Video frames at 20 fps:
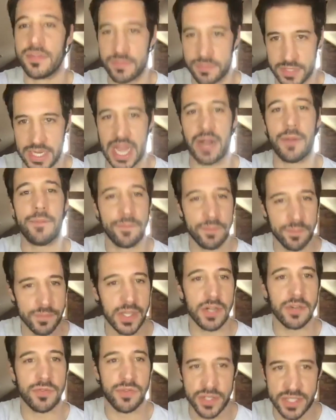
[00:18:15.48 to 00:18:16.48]
Yeah,
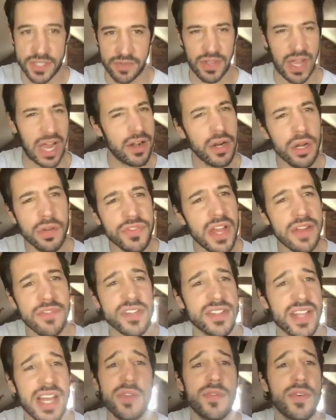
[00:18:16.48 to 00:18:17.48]
Littlefoot definitely. I don't know if they ever
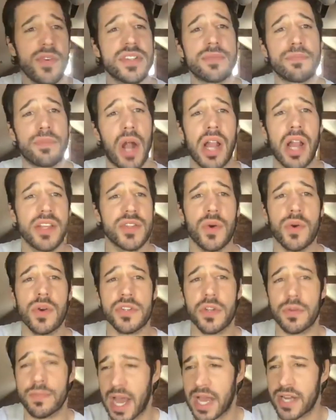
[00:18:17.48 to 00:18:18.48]
said it was Brontosaurus
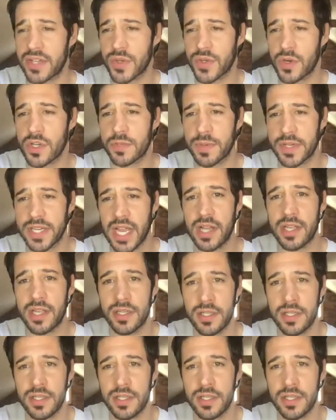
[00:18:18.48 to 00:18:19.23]
or Patasaurus, but yeah.